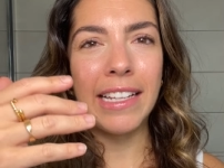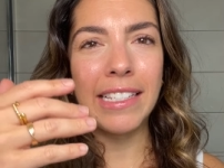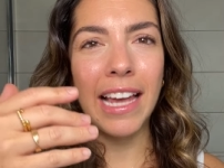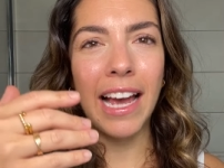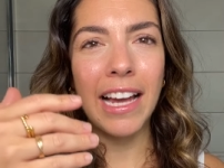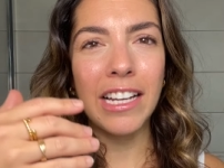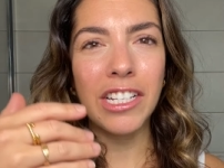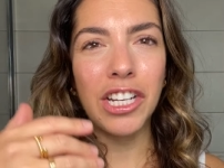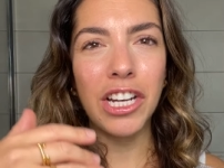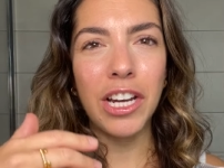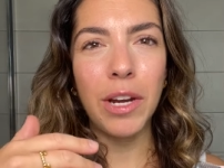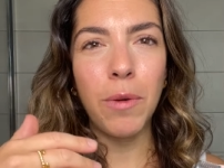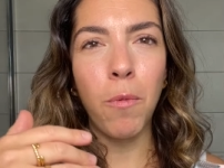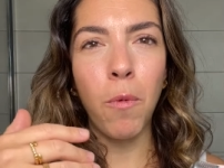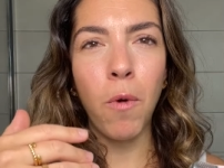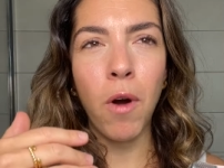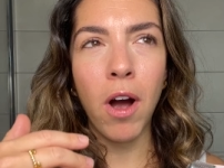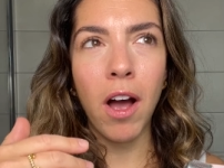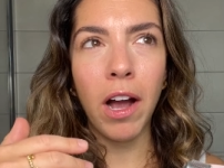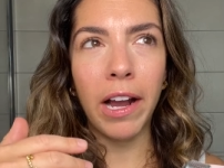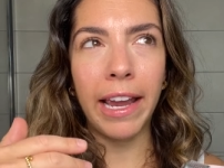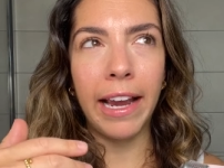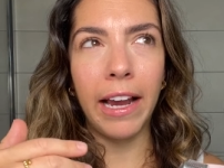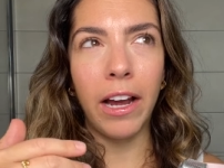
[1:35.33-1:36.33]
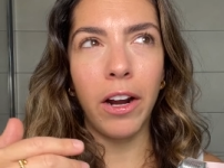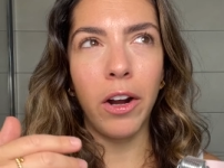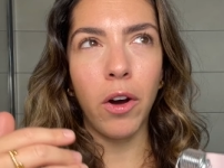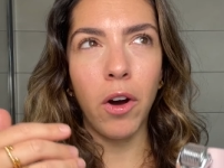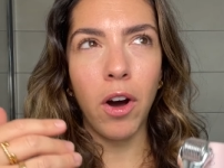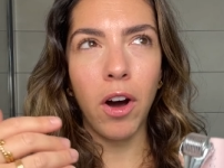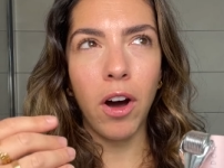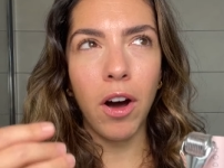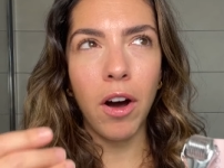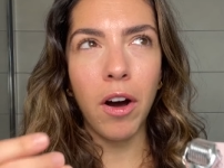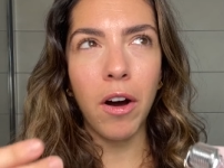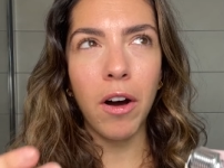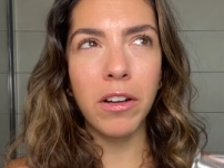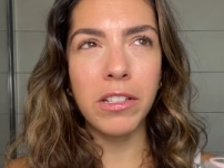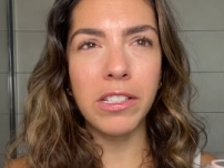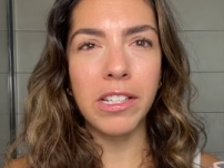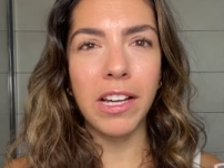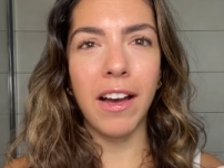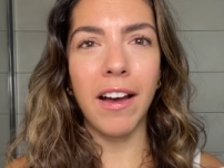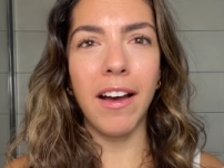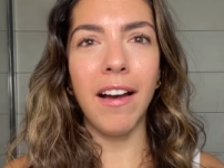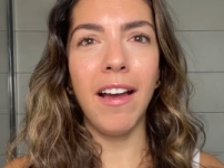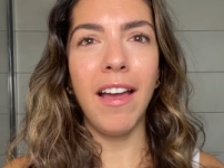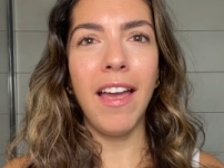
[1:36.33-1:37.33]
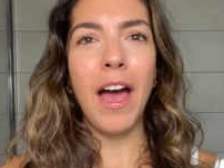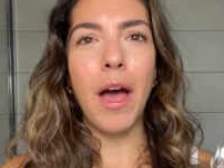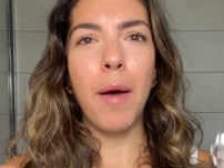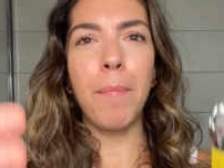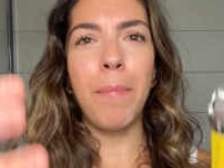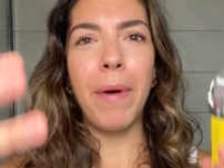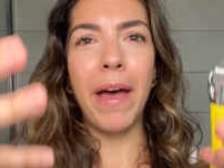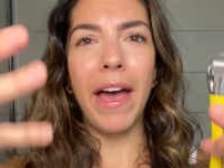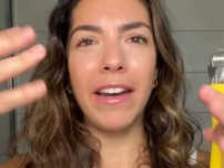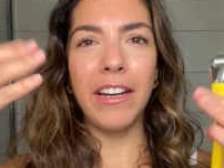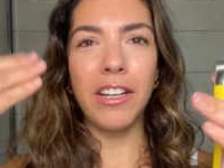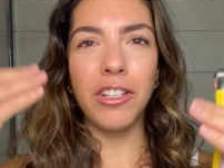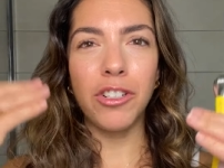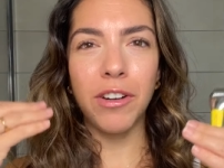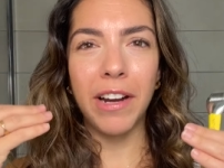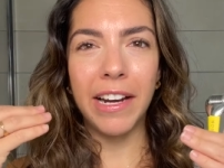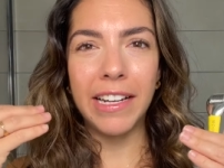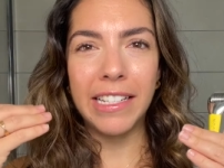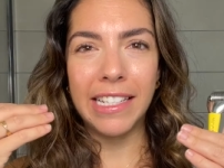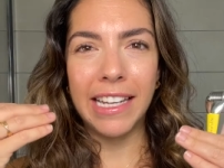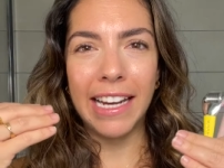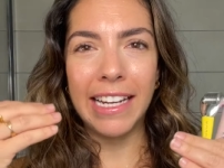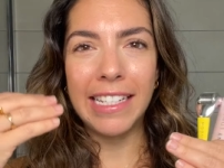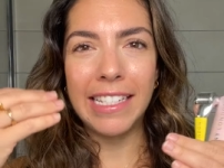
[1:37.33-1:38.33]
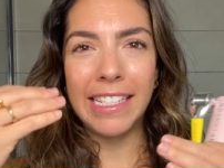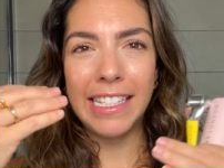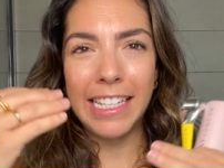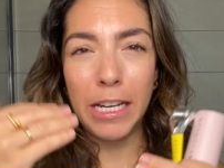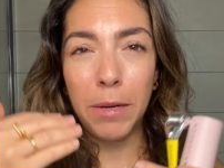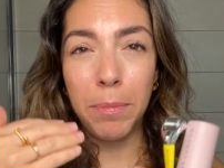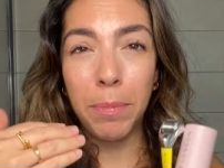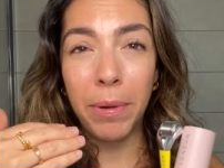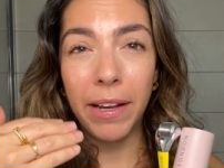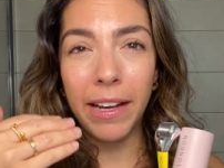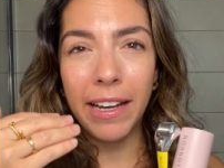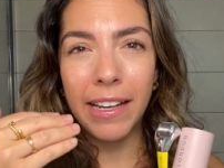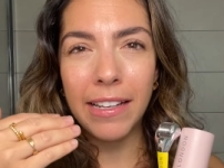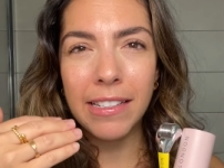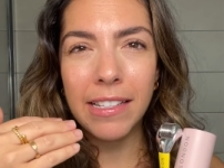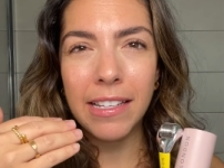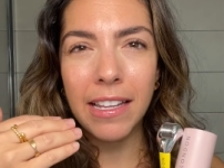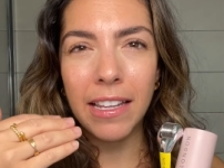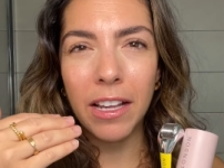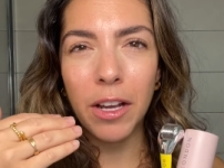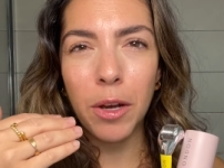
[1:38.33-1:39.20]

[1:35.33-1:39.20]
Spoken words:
it's actually working a lot harder and penetrating deeper into the